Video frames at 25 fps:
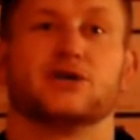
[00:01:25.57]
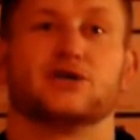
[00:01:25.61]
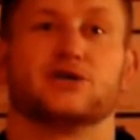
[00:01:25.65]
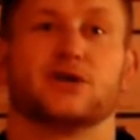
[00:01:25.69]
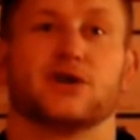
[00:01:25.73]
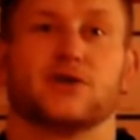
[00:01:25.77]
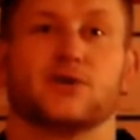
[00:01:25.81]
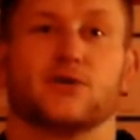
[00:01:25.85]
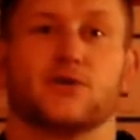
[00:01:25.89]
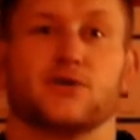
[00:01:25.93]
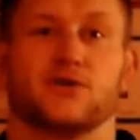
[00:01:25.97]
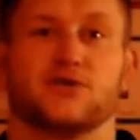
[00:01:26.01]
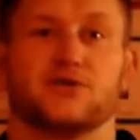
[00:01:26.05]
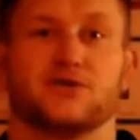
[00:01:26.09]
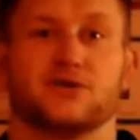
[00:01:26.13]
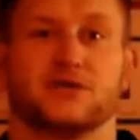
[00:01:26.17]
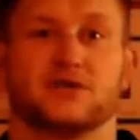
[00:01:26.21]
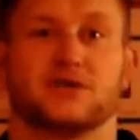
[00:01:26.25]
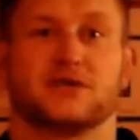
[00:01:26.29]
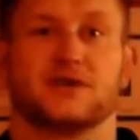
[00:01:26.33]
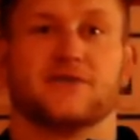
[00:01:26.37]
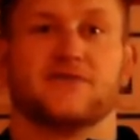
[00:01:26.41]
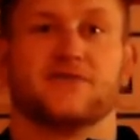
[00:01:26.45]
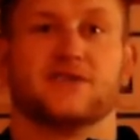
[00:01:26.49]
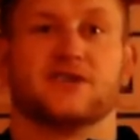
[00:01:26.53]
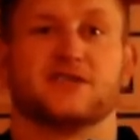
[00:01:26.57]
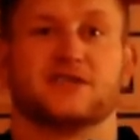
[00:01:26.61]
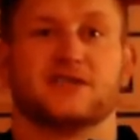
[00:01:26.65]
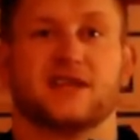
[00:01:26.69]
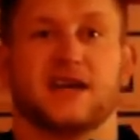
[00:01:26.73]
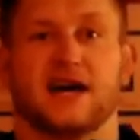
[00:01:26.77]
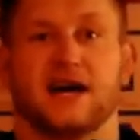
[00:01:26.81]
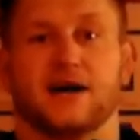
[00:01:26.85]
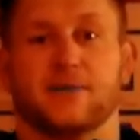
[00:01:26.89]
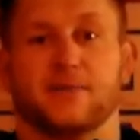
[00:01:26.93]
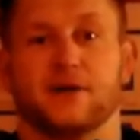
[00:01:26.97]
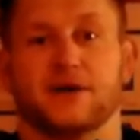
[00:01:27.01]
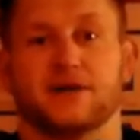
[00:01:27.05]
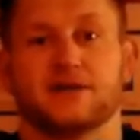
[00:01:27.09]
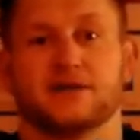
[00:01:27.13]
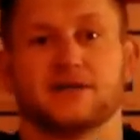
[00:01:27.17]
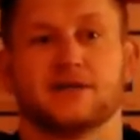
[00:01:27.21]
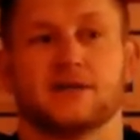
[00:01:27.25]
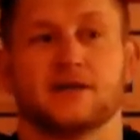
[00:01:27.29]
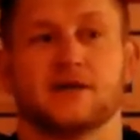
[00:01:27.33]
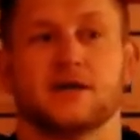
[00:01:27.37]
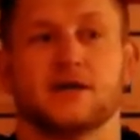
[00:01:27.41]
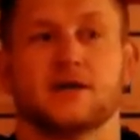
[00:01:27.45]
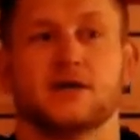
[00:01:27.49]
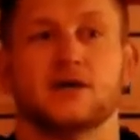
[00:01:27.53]
So I thought I'd just give it a stab at
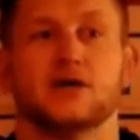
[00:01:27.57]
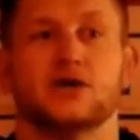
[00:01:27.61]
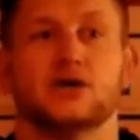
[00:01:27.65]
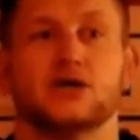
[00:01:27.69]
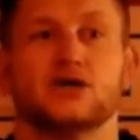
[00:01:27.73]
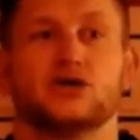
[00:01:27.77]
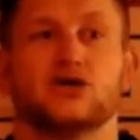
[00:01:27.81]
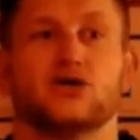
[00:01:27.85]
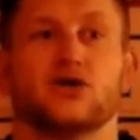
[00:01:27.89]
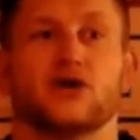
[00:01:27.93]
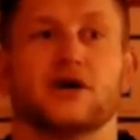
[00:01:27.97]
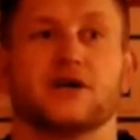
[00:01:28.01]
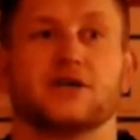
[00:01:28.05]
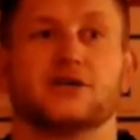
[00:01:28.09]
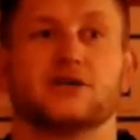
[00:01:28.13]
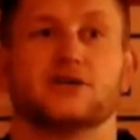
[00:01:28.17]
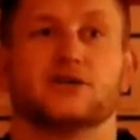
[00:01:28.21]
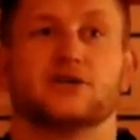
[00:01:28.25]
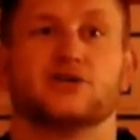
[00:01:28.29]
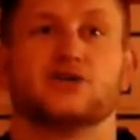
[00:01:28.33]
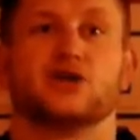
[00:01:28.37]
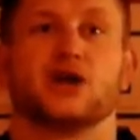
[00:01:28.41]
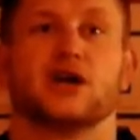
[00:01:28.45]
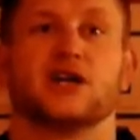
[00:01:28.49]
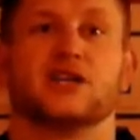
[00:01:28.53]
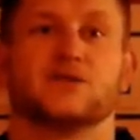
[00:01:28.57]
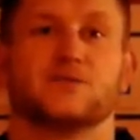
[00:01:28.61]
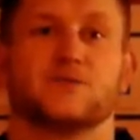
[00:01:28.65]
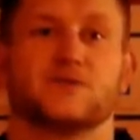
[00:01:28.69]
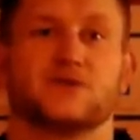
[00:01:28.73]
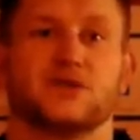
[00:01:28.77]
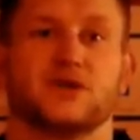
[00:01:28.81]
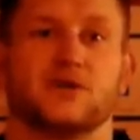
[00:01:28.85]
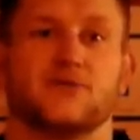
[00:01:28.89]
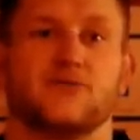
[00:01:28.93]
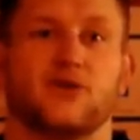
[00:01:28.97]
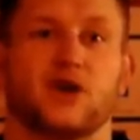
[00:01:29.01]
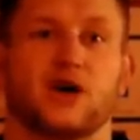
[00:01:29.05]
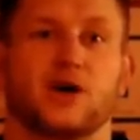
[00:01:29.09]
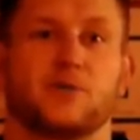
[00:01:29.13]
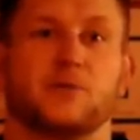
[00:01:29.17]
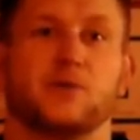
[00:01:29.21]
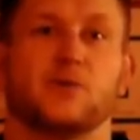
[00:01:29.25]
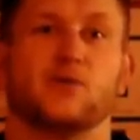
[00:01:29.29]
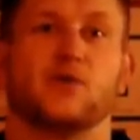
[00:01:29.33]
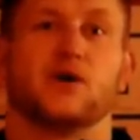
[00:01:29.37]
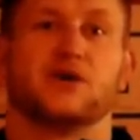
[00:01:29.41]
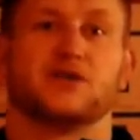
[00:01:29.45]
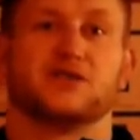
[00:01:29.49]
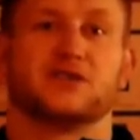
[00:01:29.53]
trying to challenge myself
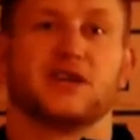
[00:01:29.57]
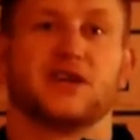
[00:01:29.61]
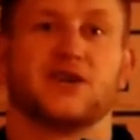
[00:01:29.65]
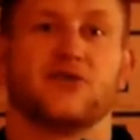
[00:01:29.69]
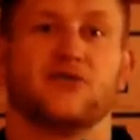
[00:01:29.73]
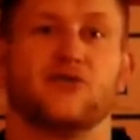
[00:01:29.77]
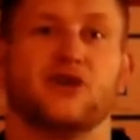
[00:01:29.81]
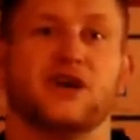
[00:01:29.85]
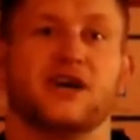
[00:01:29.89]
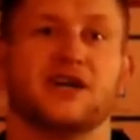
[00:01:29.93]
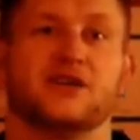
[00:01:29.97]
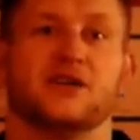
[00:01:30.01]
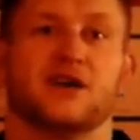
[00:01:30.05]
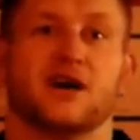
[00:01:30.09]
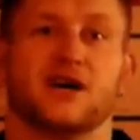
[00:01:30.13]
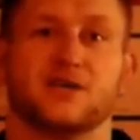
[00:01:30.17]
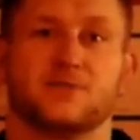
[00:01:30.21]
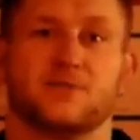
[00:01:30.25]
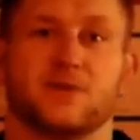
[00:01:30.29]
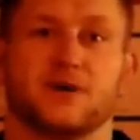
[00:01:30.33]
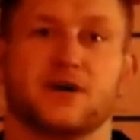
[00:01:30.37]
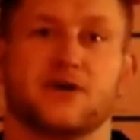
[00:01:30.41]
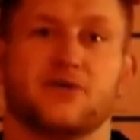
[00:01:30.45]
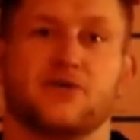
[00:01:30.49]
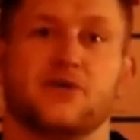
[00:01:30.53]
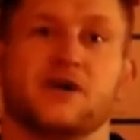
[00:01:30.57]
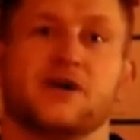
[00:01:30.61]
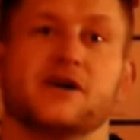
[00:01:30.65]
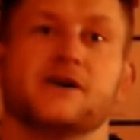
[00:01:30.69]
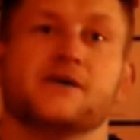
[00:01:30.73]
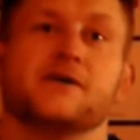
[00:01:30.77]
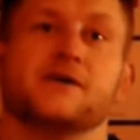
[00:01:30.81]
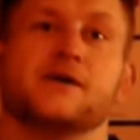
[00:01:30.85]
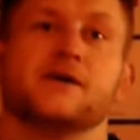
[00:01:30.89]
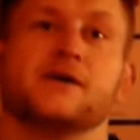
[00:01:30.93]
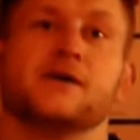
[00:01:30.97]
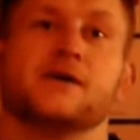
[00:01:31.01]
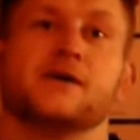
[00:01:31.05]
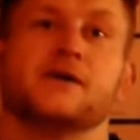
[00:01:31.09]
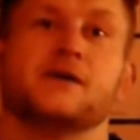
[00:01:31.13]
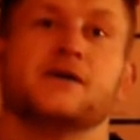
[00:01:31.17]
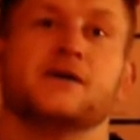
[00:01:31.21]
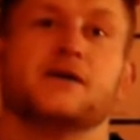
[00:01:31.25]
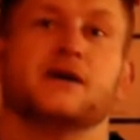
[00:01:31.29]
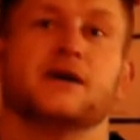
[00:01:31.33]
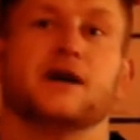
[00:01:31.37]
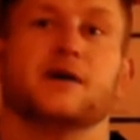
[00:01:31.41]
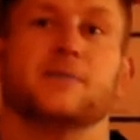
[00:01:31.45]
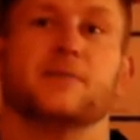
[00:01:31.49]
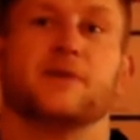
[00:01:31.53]
rugby-wise, again, to reignite my career.
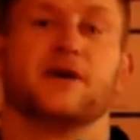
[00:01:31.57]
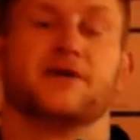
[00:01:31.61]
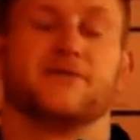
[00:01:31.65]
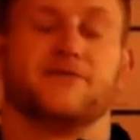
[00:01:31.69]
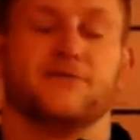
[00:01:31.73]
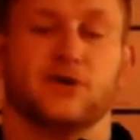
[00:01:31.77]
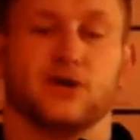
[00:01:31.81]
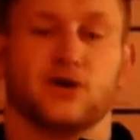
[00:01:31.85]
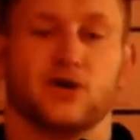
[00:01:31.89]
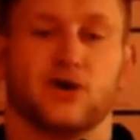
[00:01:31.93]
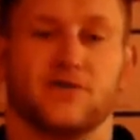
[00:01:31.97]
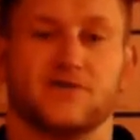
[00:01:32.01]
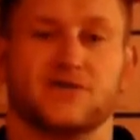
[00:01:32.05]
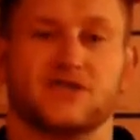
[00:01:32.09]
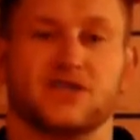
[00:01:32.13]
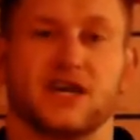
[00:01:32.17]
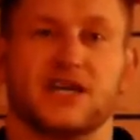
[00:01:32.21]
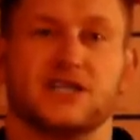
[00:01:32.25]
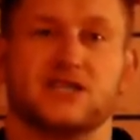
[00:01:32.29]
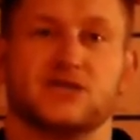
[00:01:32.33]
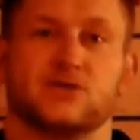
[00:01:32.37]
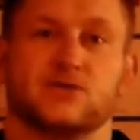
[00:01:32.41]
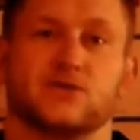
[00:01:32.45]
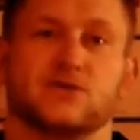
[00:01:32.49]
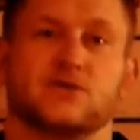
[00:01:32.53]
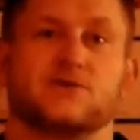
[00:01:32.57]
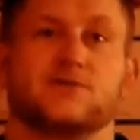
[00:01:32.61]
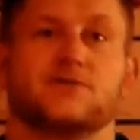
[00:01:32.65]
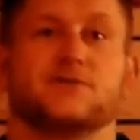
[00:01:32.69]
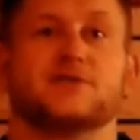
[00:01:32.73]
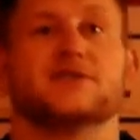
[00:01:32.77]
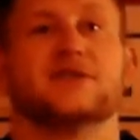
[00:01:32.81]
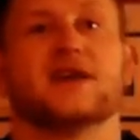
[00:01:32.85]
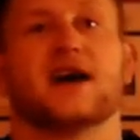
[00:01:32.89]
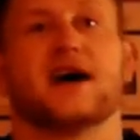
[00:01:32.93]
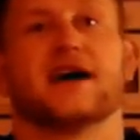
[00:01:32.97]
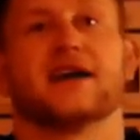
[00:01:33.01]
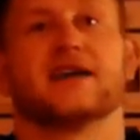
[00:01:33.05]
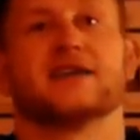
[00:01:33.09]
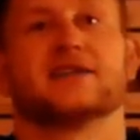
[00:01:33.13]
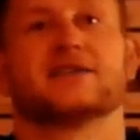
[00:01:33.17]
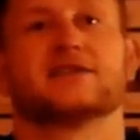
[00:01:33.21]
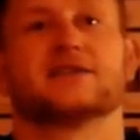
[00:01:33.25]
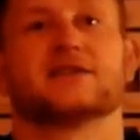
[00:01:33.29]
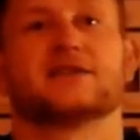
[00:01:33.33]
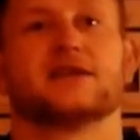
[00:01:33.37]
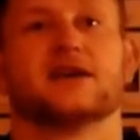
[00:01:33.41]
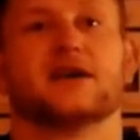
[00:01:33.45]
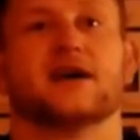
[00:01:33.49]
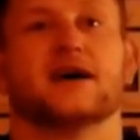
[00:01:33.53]
Had a few conversations with
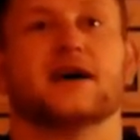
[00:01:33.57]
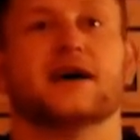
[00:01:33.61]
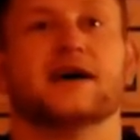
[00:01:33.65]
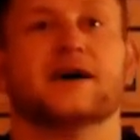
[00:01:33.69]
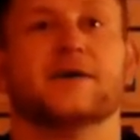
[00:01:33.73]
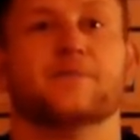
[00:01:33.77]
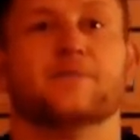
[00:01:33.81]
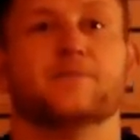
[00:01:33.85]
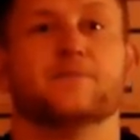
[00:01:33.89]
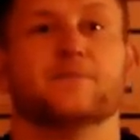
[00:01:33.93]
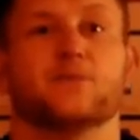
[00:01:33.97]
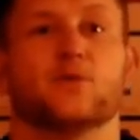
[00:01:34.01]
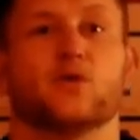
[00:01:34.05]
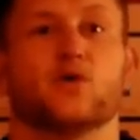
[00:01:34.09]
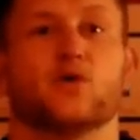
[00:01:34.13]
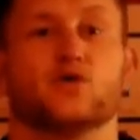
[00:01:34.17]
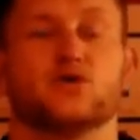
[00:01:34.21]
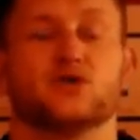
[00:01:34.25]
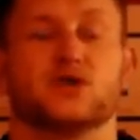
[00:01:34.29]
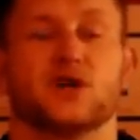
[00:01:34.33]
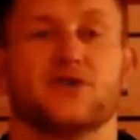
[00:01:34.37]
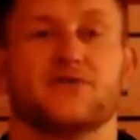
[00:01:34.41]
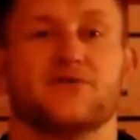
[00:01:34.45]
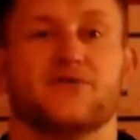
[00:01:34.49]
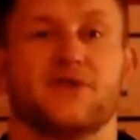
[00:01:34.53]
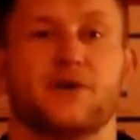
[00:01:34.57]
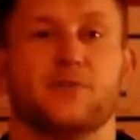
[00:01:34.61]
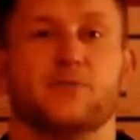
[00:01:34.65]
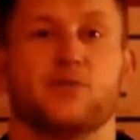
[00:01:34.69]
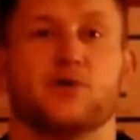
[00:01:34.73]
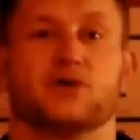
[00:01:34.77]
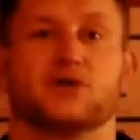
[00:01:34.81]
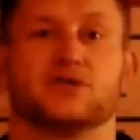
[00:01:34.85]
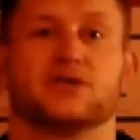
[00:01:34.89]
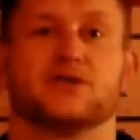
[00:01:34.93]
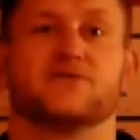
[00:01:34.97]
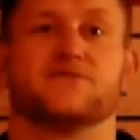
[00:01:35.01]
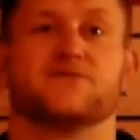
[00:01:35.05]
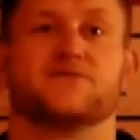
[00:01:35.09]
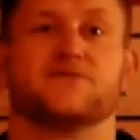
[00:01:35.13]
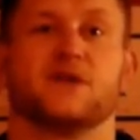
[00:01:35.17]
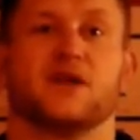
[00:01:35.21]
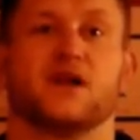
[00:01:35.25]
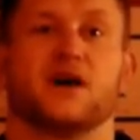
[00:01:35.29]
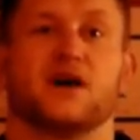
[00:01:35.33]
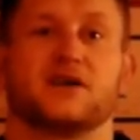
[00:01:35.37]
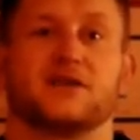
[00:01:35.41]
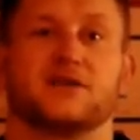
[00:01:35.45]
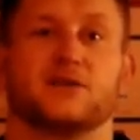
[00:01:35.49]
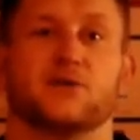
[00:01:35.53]
Danks, all sounded very positive,
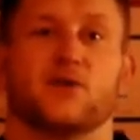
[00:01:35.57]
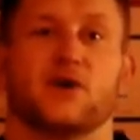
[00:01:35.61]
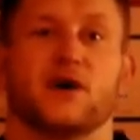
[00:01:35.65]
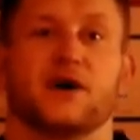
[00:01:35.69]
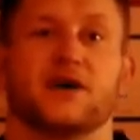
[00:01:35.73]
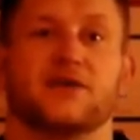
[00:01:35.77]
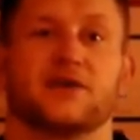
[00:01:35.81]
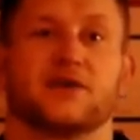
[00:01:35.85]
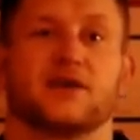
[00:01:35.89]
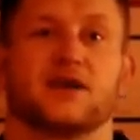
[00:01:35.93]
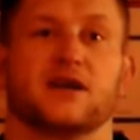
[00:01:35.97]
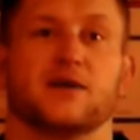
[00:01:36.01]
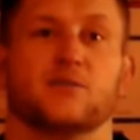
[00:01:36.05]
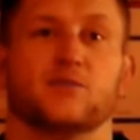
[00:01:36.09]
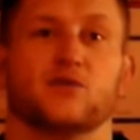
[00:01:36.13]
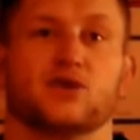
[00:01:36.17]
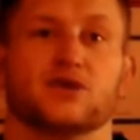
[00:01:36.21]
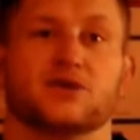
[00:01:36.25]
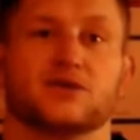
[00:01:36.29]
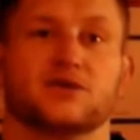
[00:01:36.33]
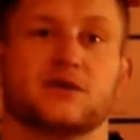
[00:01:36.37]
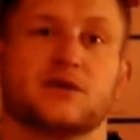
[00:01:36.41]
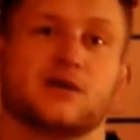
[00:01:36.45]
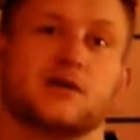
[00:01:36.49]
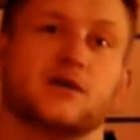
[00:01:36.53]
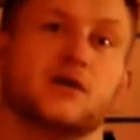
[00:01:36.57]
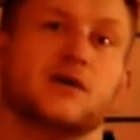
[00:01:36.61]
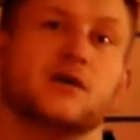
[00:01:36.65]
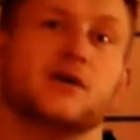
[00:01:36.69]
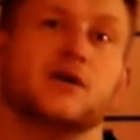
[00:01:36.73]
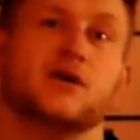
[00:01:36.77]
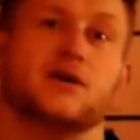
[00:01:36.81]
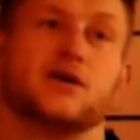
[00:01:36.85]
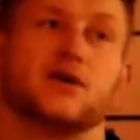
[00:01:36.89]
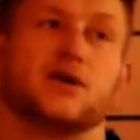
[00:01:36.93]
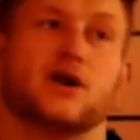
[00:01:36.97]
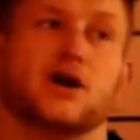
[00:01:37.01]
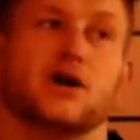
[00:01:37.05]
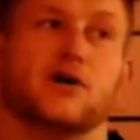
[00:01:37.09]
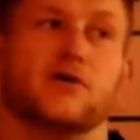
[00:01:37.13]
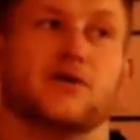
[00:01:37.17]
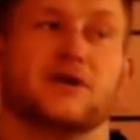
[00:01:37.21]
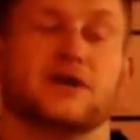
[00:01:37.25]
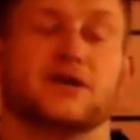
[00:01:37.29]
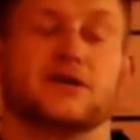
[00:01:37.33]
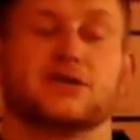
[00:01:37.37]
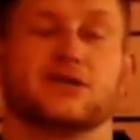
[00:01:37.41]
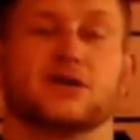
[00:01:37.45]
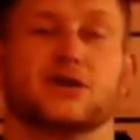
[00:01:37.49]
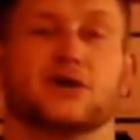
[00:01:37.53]
liked the way the club was
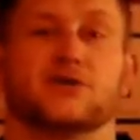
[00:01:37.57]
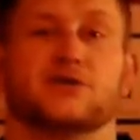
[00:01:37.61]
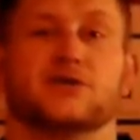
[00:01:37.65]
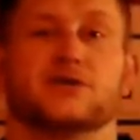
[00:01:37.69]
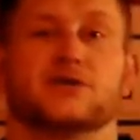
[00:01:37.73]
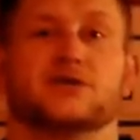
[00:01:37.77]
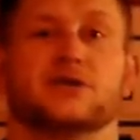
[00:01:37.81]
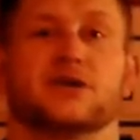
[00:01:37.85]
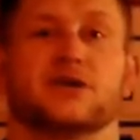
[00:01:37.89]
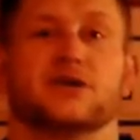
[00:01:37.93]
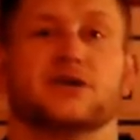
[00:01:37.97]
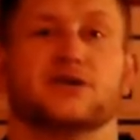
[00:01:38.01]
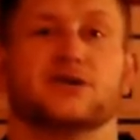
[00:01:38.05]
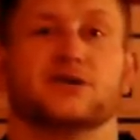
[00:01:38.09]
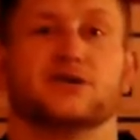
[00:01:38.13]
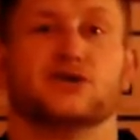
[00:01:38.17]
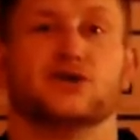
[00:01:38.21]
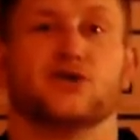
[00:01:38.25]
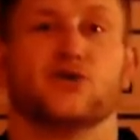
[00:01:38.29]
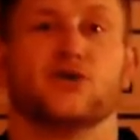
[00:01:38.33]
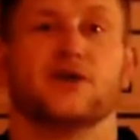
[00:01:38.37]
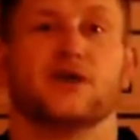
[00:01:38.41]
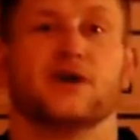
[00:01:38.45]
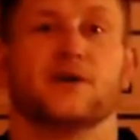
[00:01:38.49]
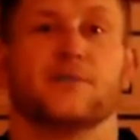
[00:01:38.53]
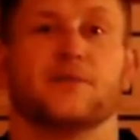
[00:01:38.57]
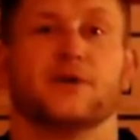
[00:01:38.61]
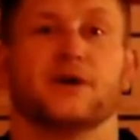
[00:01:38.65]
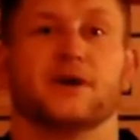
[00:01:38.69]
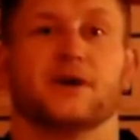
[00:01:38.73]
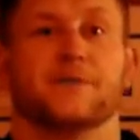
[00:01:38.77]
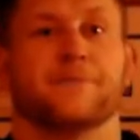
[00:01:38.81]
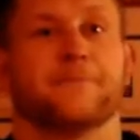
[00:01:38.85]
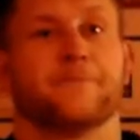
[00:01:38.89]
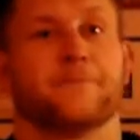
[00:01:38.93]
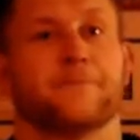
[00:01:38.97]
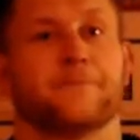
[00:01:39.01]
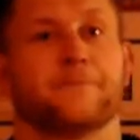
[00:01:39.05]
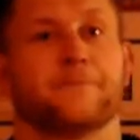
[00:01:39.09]
going, so I decided to join up here.